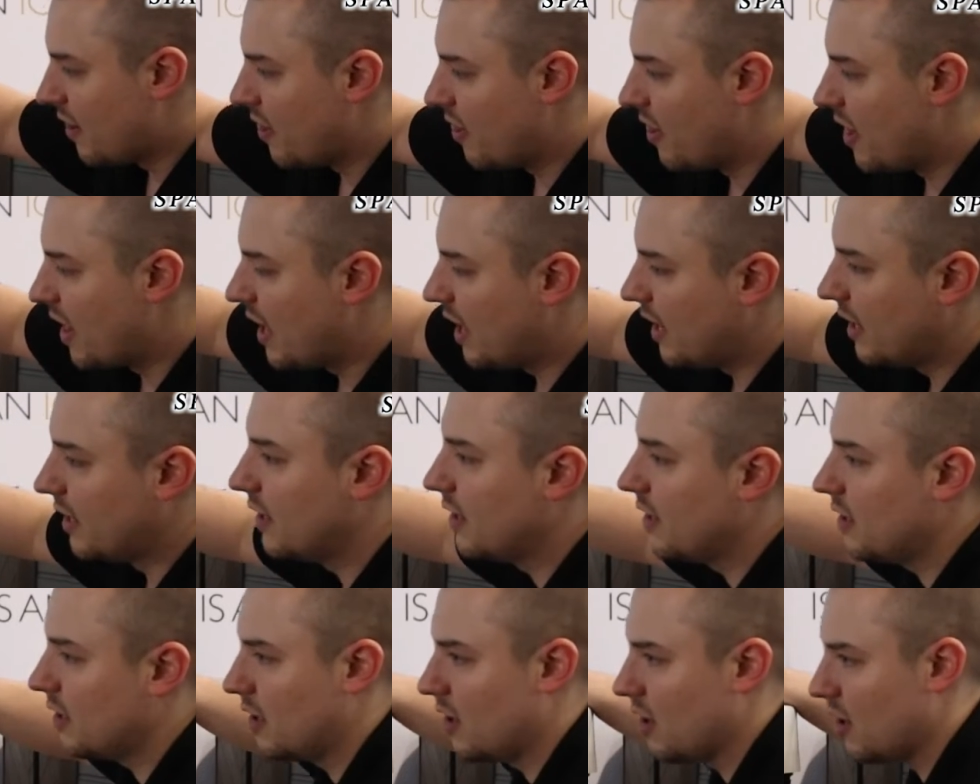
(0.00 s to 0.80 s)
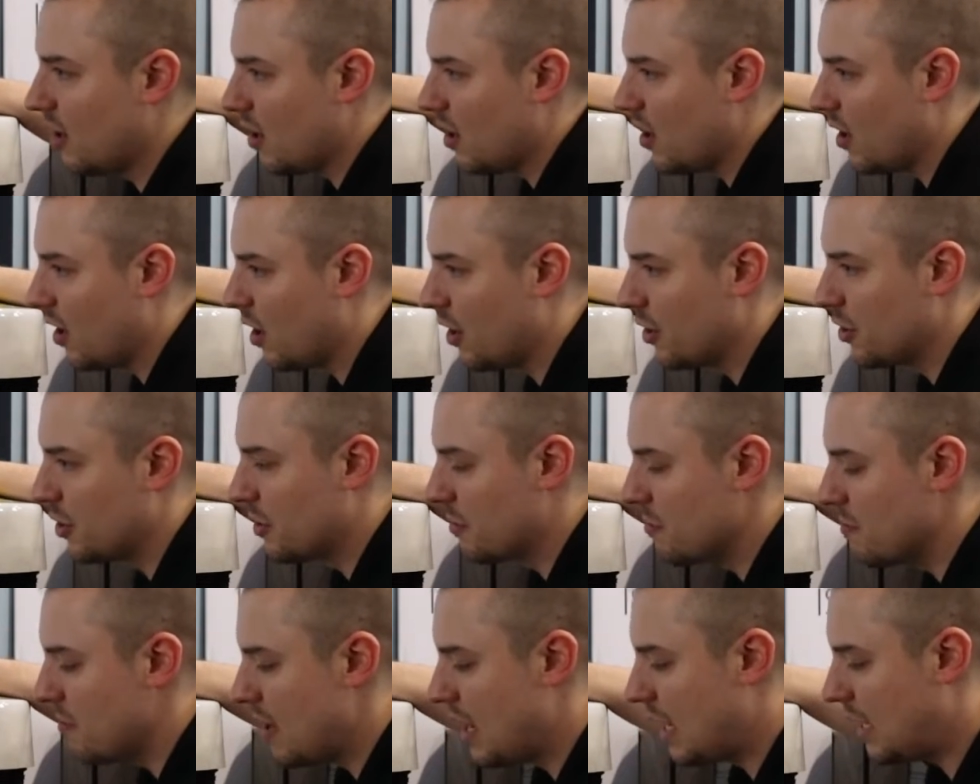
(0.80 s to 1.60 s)
Then on
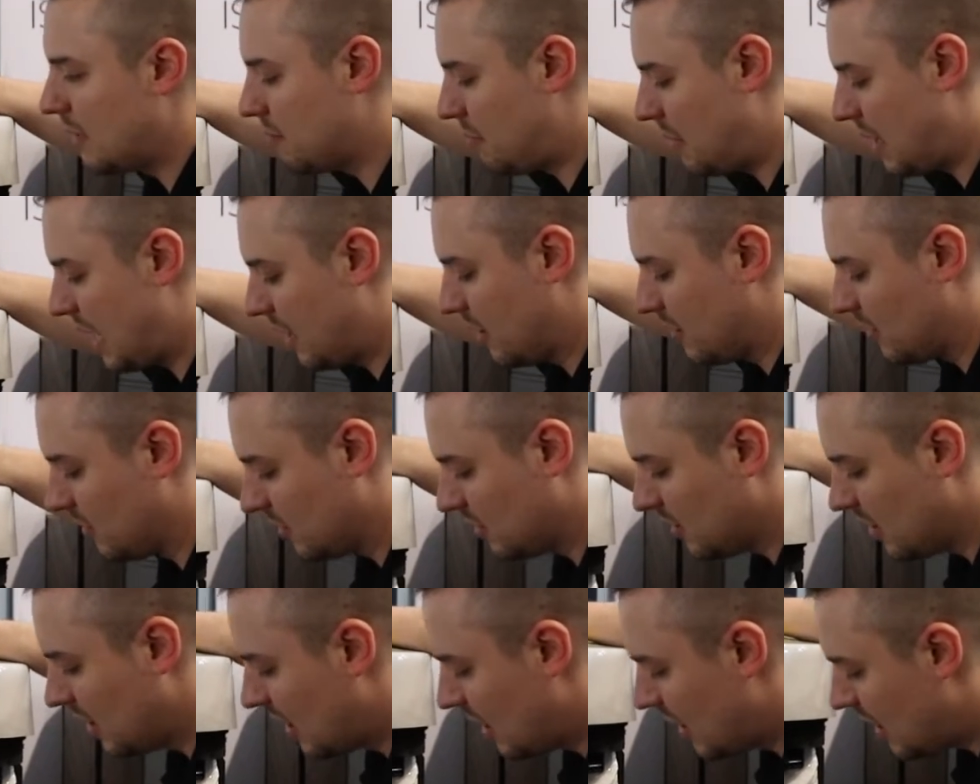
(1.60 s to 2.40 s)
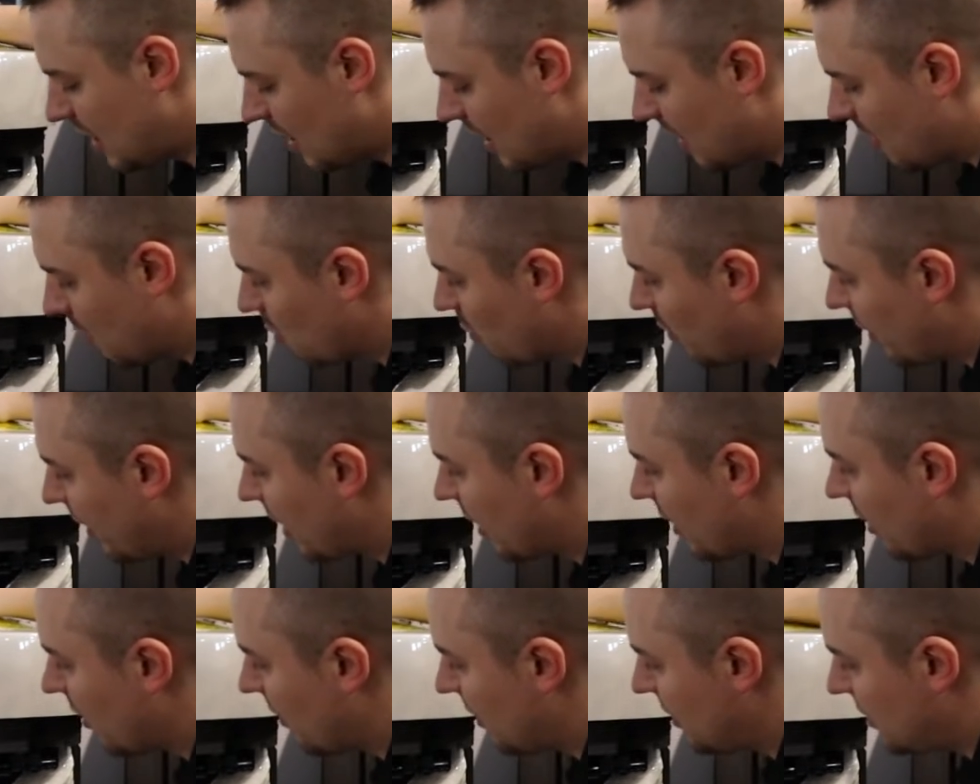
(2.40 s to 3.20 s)
your main panel, we
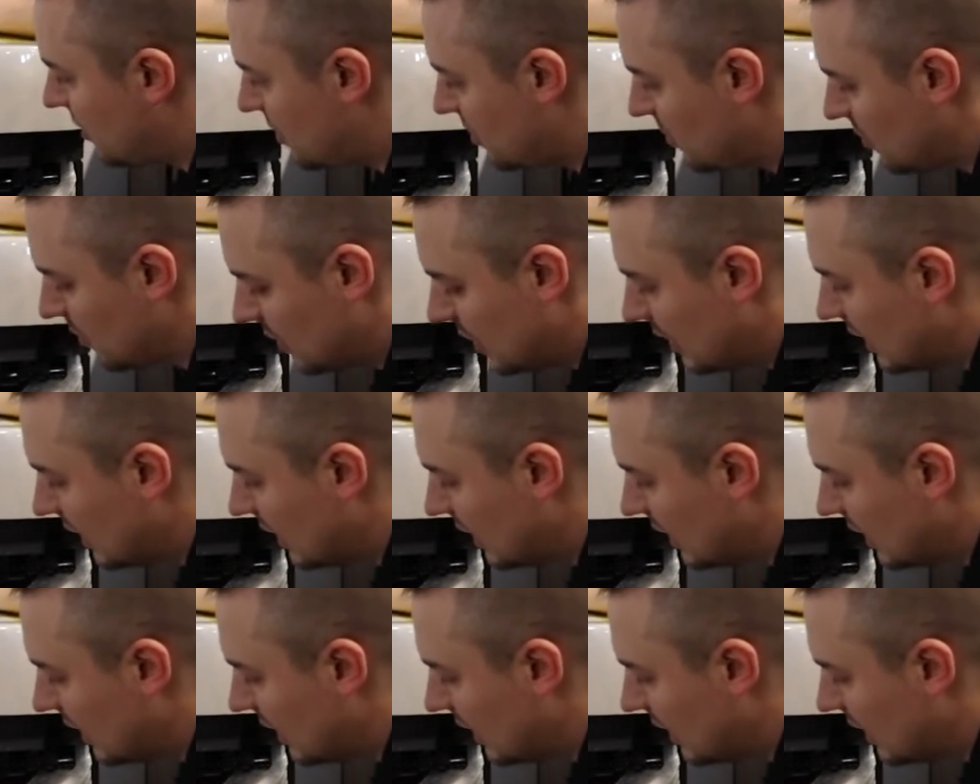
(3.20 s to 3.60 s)
are going to